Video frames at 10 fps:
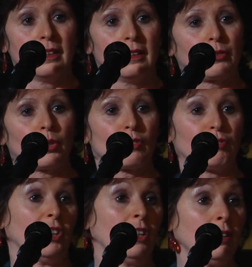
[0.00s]
Of course,
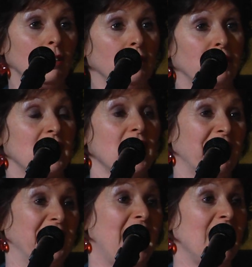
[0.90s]
for her, if it's not
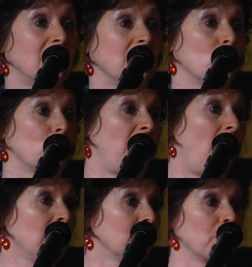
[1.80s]
the Nazis or the
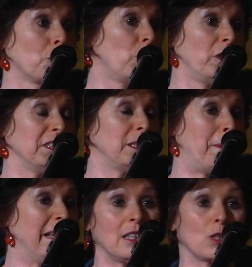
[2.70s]
hunger or the War of
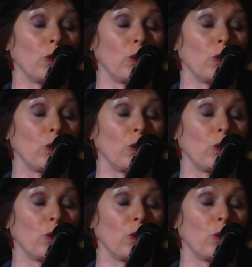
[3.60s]
Independence,